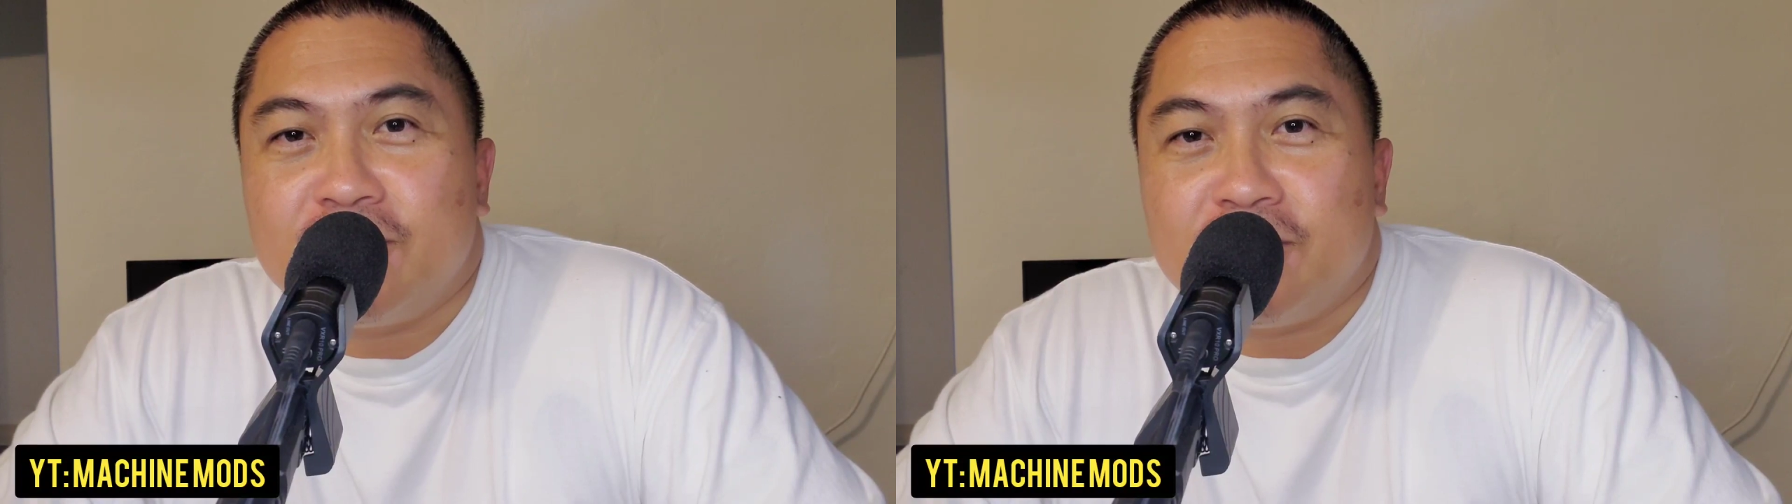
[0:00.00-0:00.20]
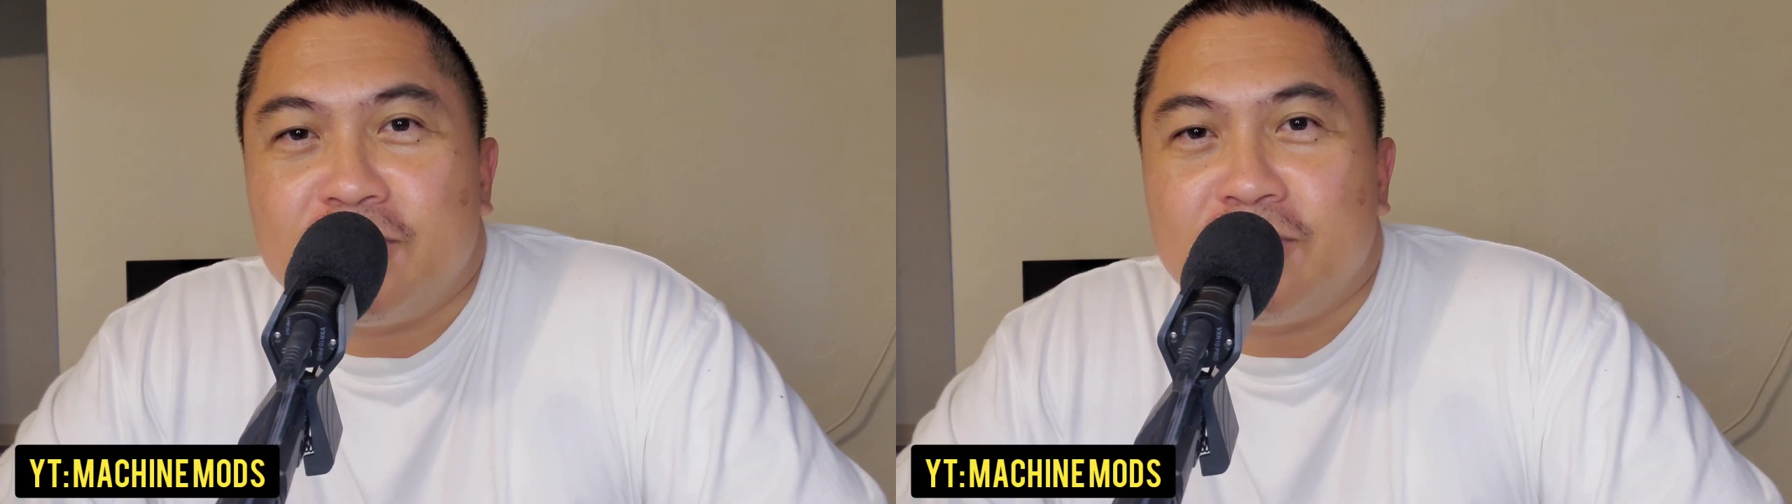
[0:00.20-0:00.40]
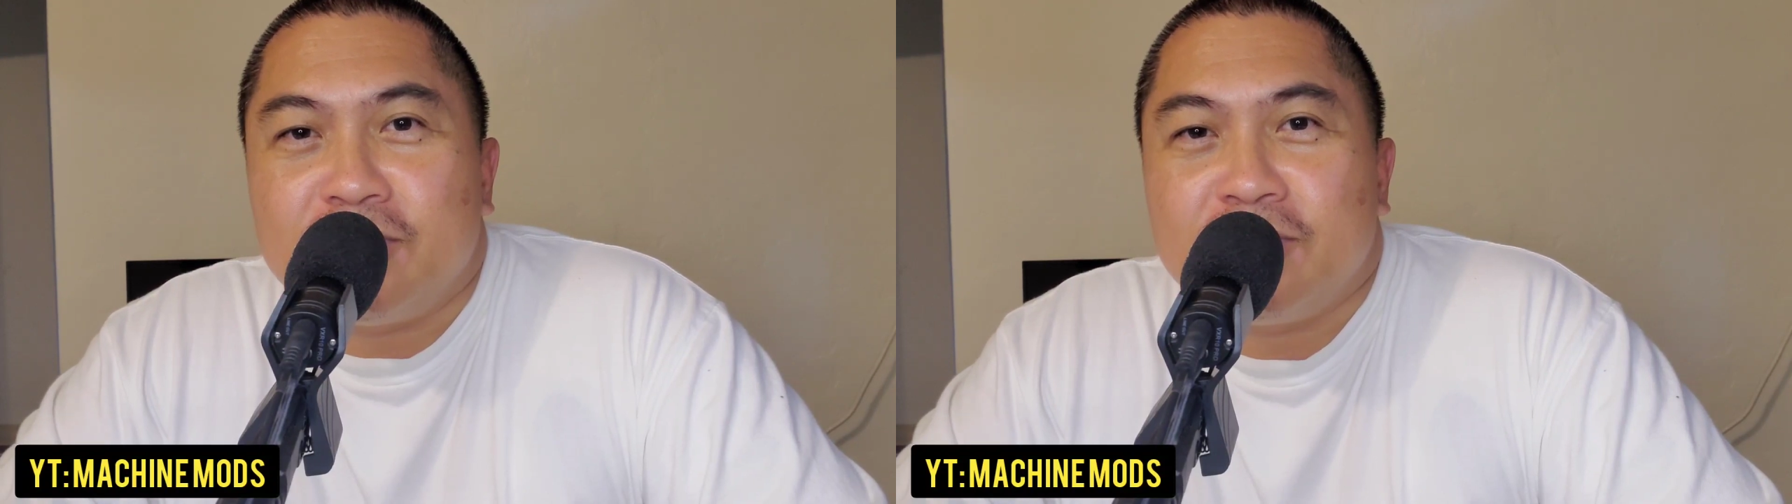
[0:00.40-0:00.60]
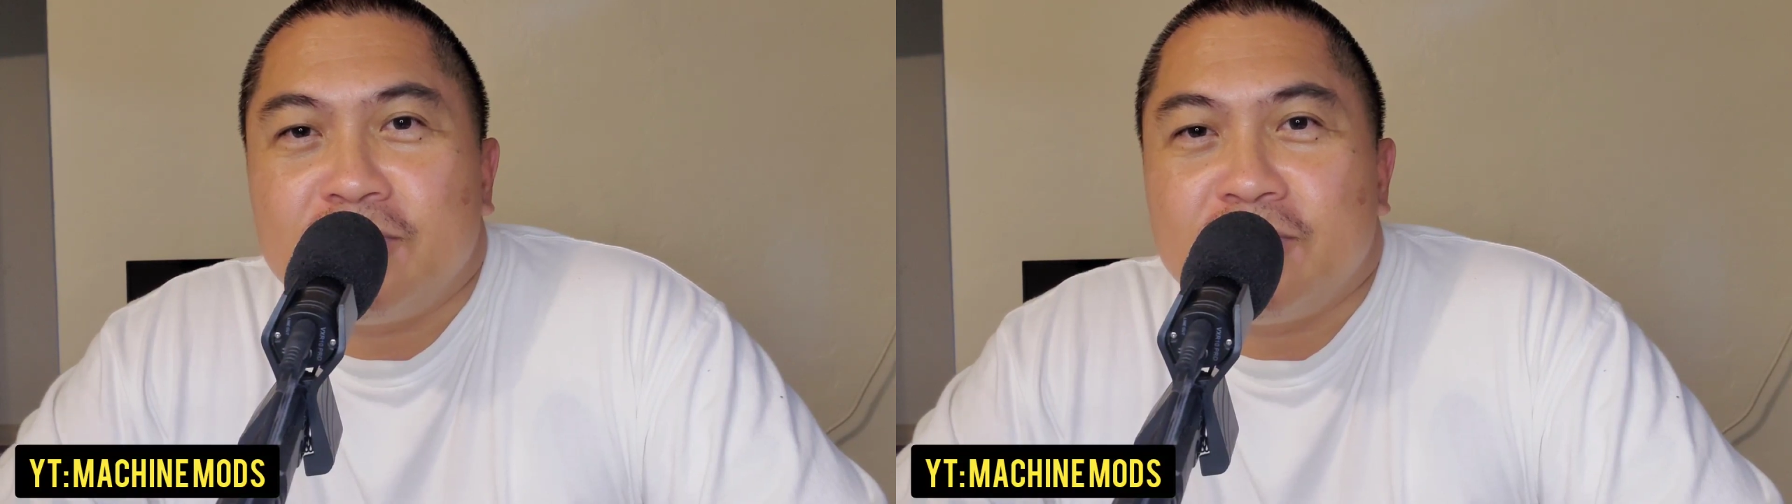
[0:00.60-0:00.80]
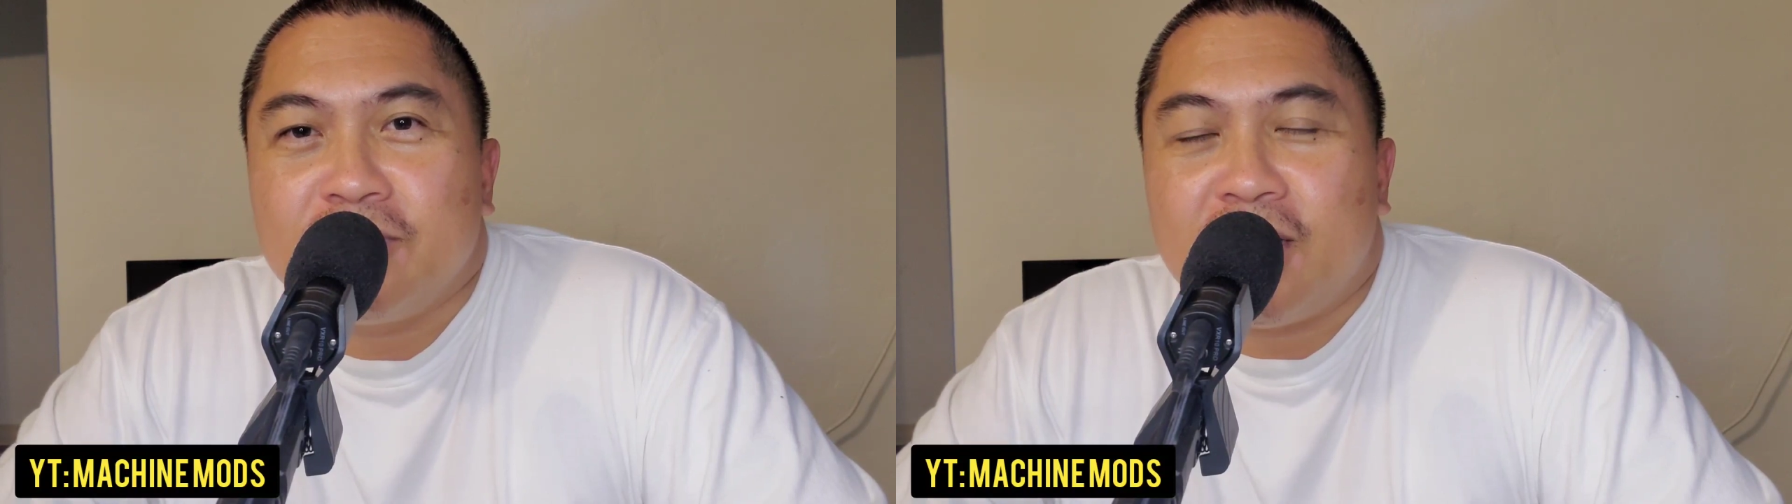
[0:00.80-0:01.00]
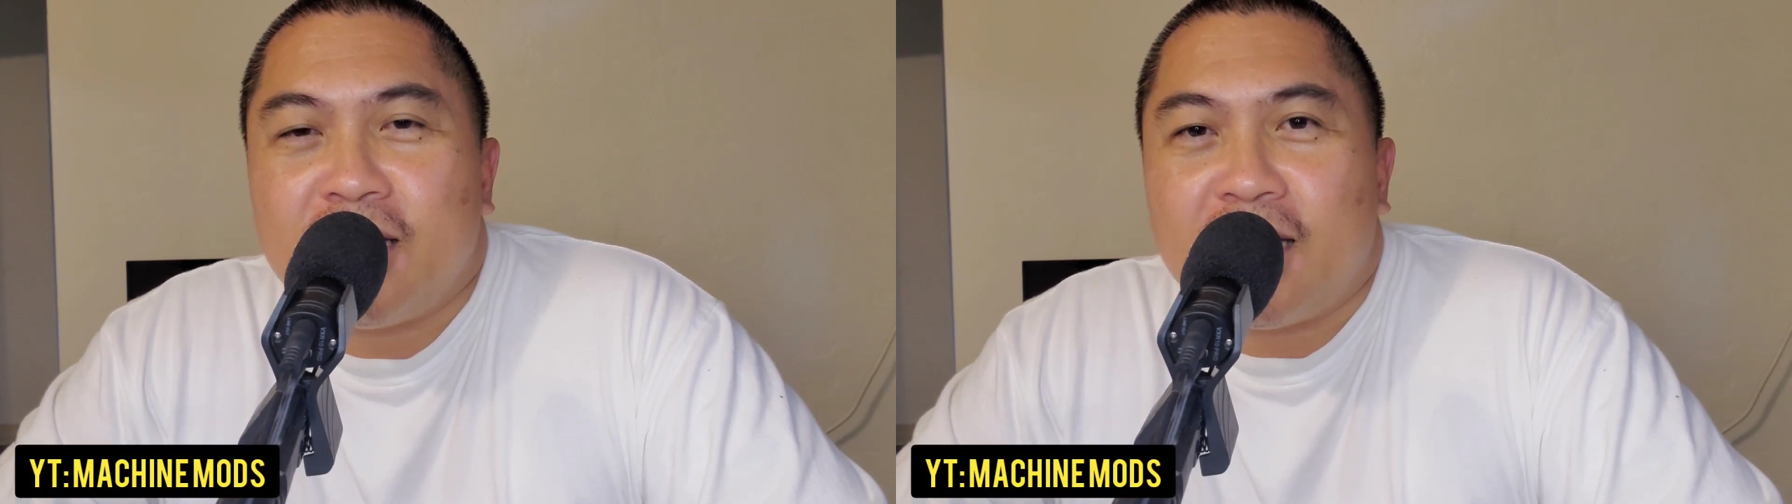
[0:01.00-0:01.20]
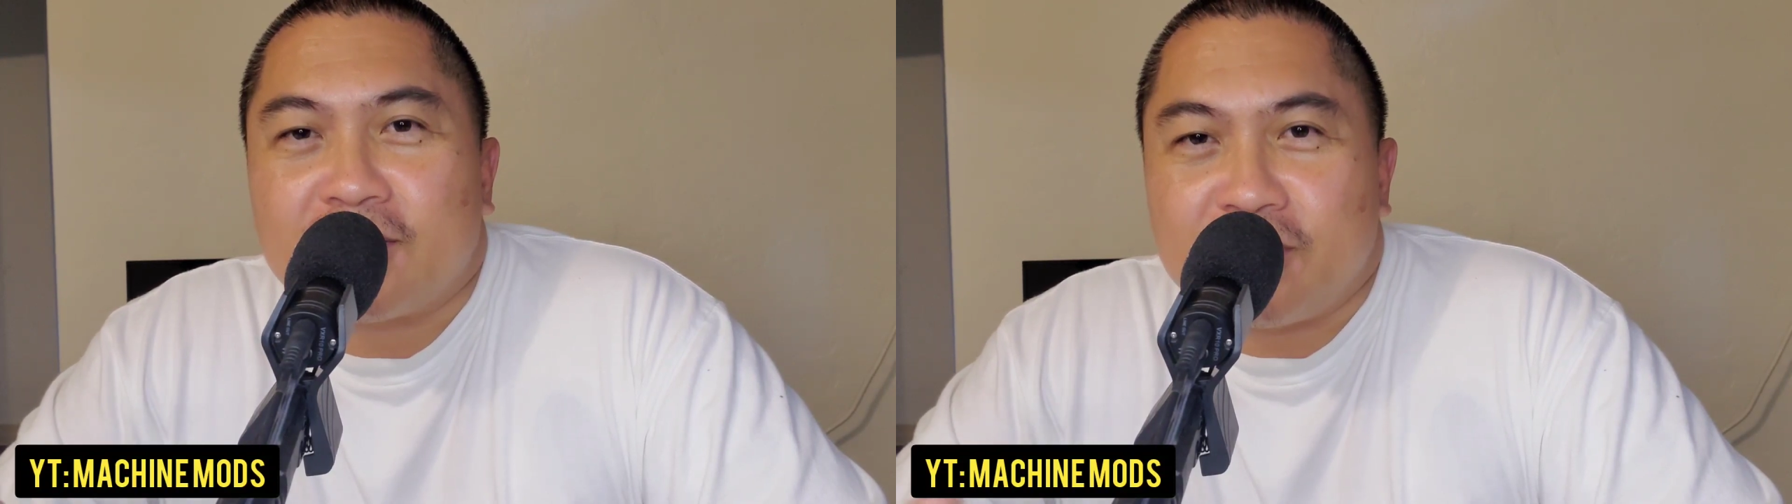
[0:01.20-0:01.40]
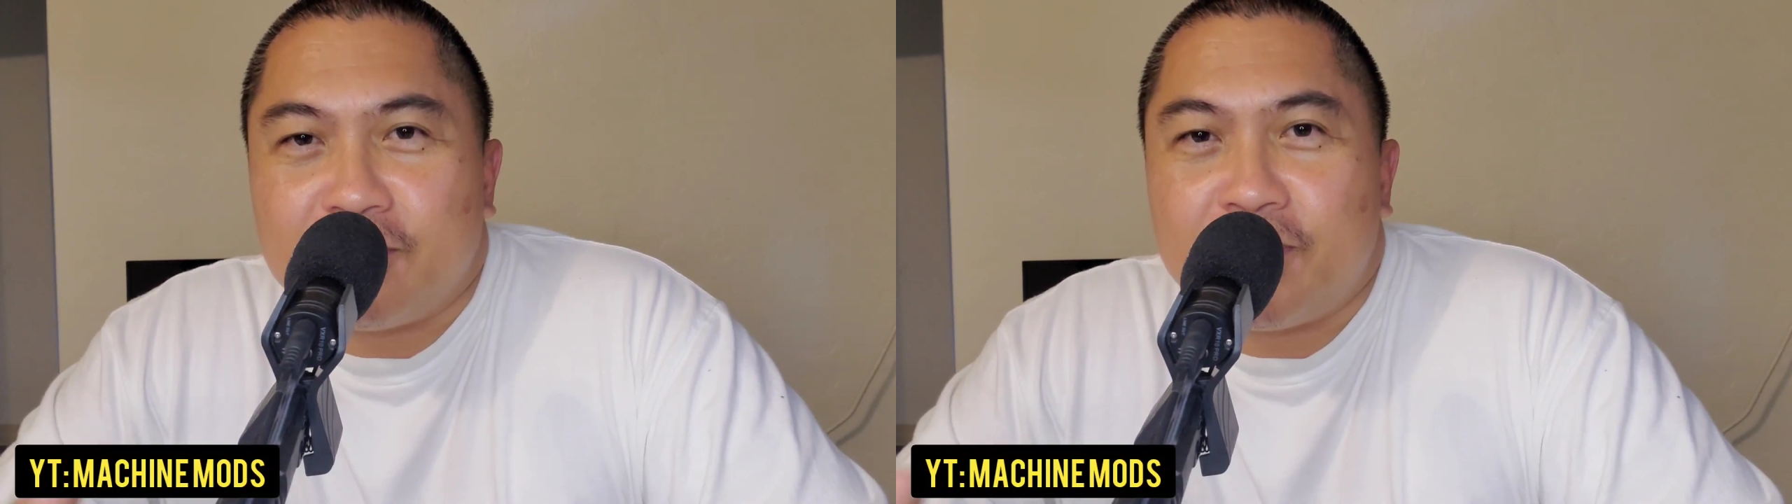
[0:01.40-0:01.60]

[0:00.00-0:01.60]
you actually